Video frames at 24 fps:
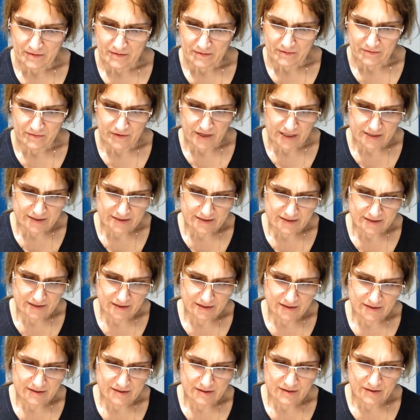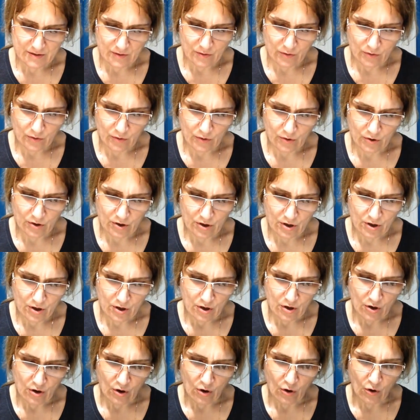Vessels or
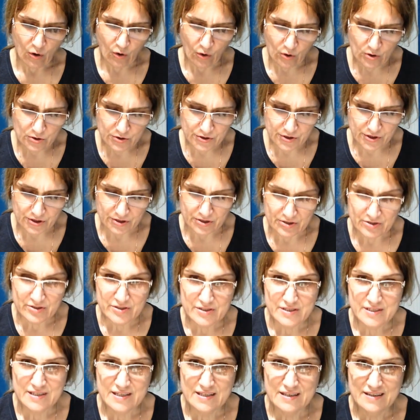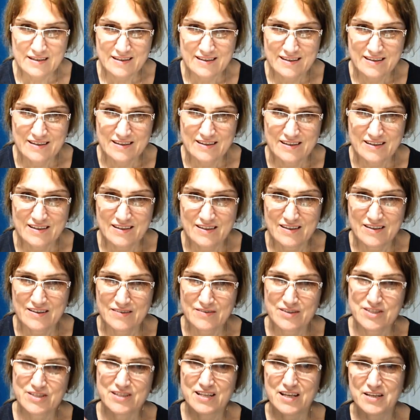holders,
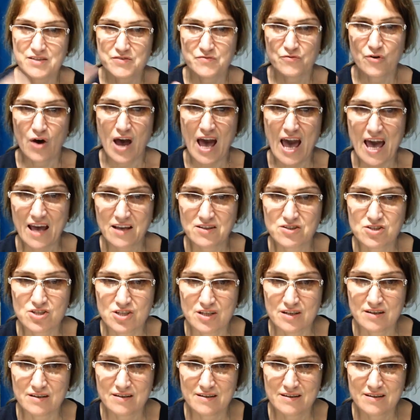which stands for angiosperms.